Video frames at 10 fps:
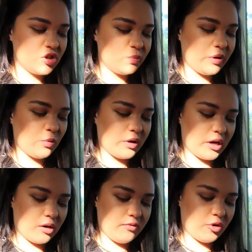be
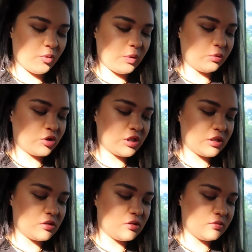aware of your
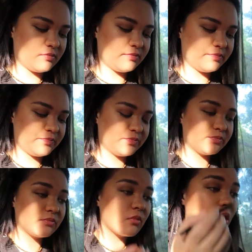emotions.
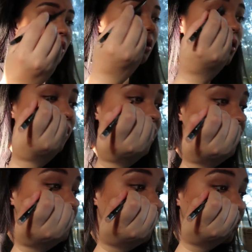What
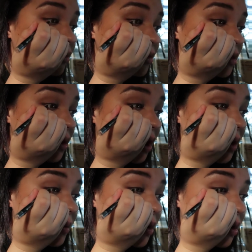else can you do as a
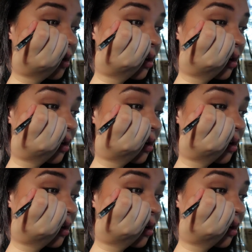hobby?